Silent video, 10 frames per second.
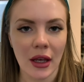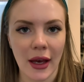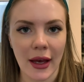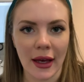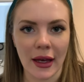
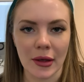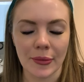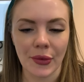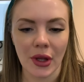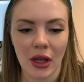
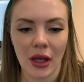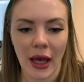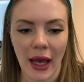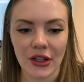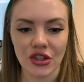Um,
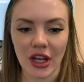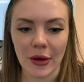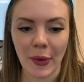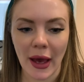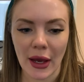at
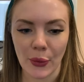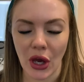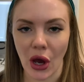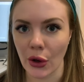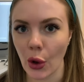ShapeBy, we
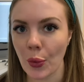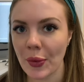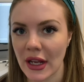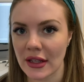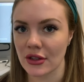are
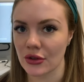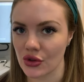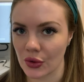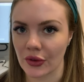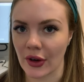open as
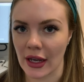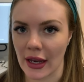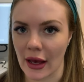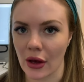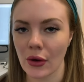usual right
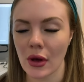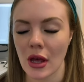now.